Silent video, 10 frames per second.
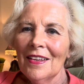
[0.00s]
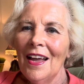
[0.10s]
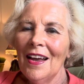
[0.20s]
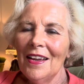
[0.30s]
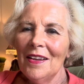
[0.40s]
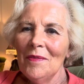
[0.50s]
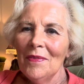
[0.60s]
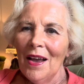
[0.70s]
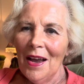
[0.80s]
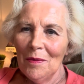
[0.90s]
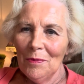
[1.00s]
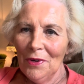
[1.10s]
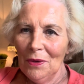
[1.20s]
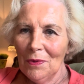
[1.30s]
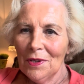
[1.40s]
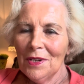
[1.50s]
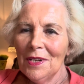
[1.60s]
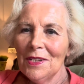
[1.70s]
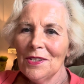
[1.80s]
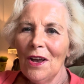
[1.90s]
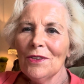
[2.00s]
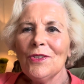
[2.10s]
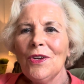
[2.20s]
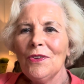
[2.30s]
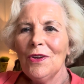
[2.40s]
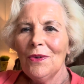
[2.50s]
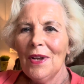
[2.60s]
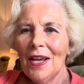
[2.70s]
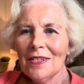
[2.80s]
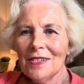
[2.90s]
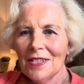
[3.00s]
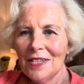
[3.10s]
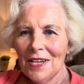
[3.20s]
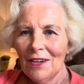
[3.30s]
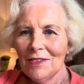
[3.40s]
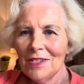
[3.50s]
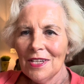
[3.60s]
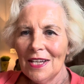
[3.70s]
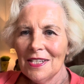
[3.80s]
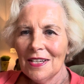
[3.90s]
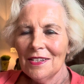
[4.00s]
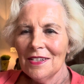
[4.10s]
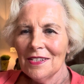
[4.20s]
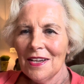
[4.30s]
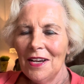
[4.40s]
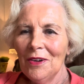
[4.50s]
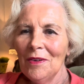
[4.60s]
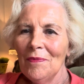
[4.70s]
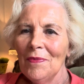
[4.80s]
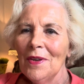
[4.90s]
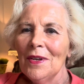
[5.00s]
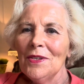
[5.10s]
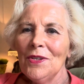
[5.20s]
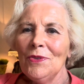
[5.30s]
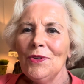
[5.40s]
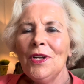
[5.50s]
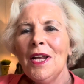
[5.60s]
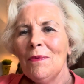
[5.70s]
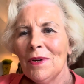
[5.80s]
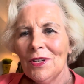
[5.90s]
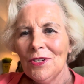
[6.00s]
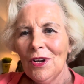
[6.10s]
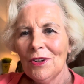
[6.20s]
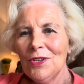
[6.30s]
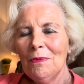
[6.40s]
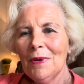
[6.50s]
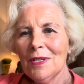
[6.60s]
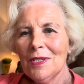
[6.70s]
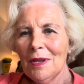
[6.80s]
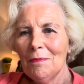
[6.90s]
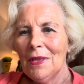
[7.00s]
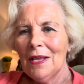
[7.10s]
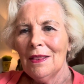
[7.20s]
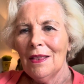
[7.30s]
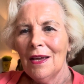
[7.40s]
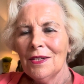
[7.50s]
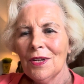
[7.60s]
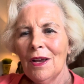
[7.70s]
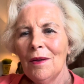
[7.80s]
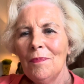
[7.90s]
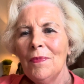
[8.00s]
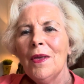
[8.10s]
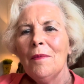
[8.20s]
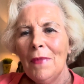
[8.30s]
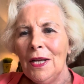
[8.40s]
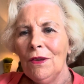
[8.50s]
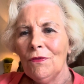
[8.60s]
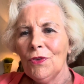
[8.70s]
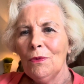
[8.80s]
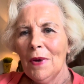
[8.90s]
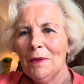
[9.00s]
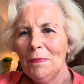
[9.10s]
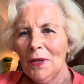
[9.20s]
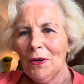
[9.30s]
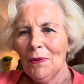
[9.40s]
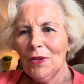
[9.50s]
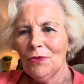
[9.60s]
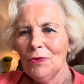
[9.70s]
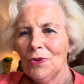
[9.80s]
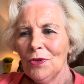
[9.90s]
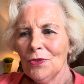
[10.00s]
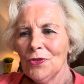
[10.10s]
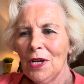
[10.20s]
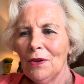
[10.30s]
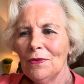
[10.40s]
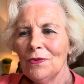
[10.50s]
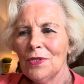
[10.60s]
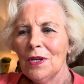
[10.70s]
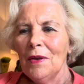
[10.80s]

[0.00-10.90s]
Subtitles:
Hi, I'm Rita Wilkins, also known as the downsizing designer. So today I want to talk to you about something that many of you might be going through yourselves,